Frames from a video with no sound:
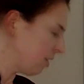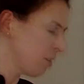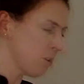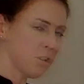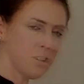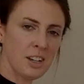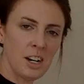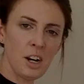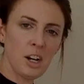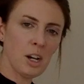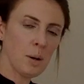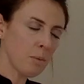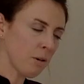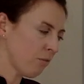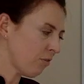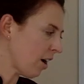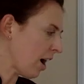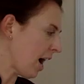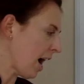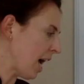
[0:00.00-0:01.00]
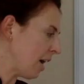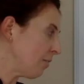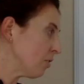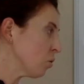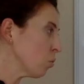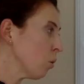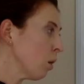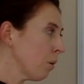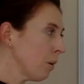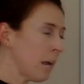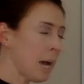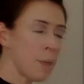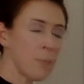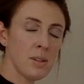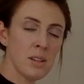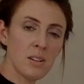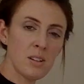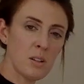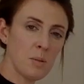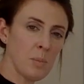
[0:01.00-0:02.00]
scenario number 5 is what would
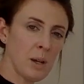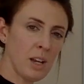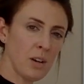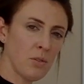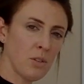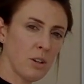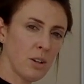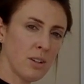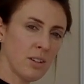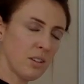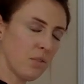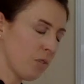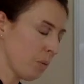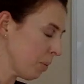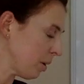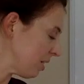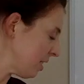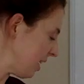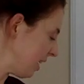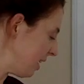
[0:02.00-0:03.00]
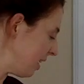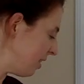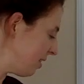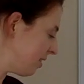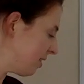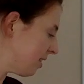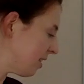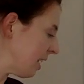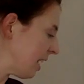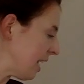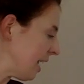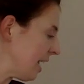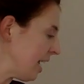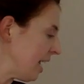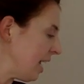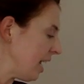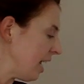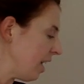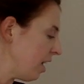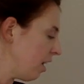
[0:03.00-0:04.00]
happen to demand for USC football tickets
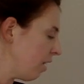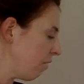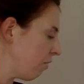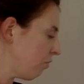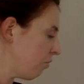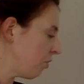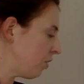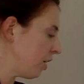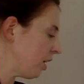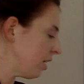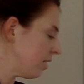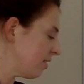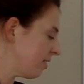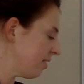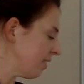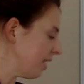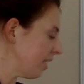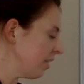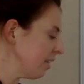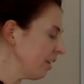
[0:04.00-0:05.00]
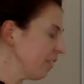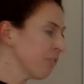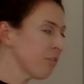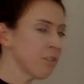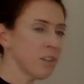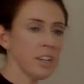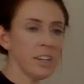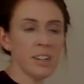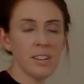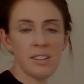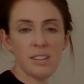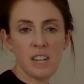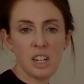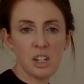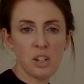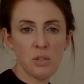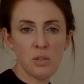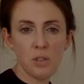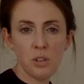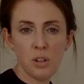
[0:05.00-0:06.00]
if there's suddenly free
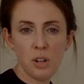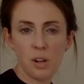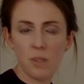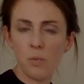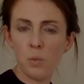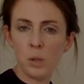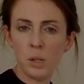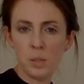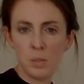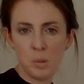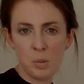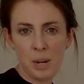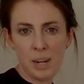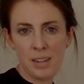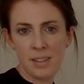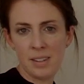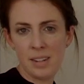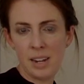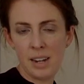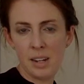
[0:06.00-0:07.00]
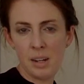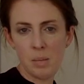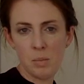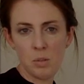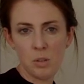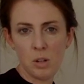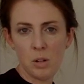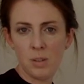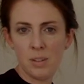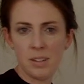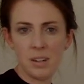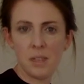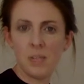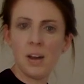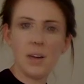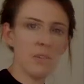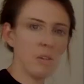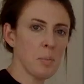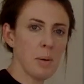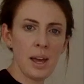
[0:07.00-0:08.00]
concession food at Williams-Brice Stadium. So instead of
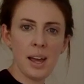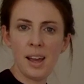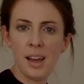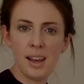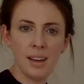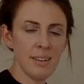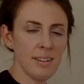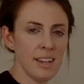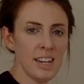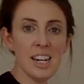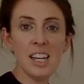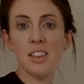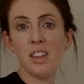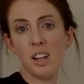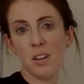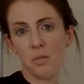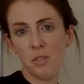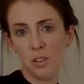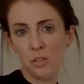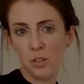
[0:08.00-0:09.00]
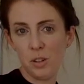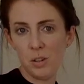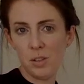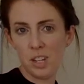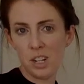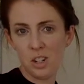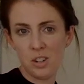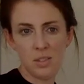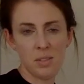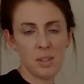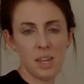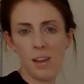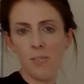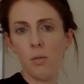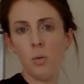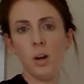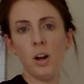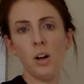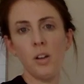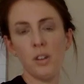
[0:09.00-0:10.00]
having to pay anything for food, they just gave
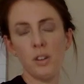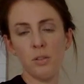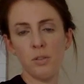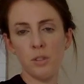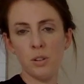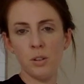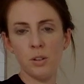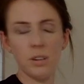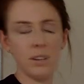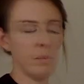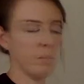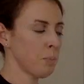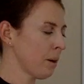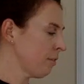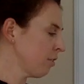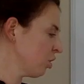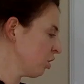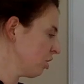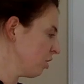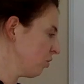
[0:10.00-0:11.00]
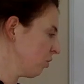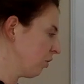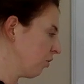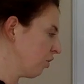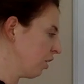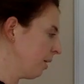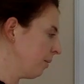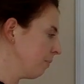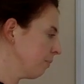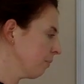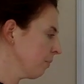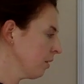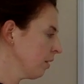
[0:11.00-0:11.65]
away all their food and beverages for free.